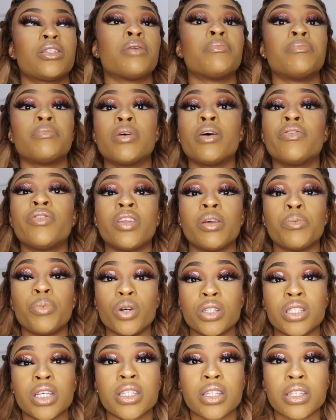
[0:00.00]
Some of the
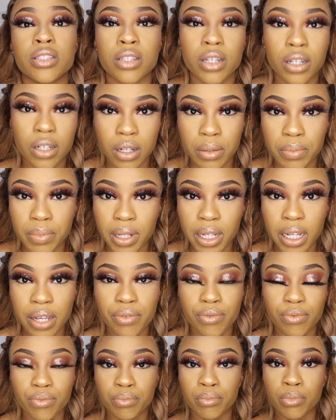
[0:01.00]
deposits is the
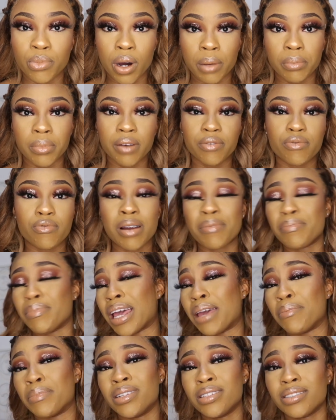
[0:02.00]
complete 1 month rent
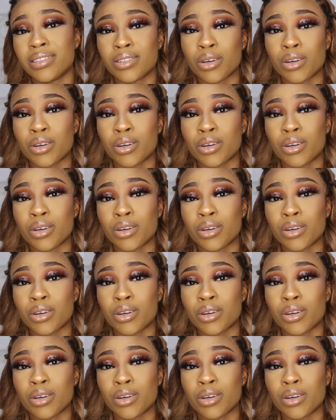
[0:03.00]
payment.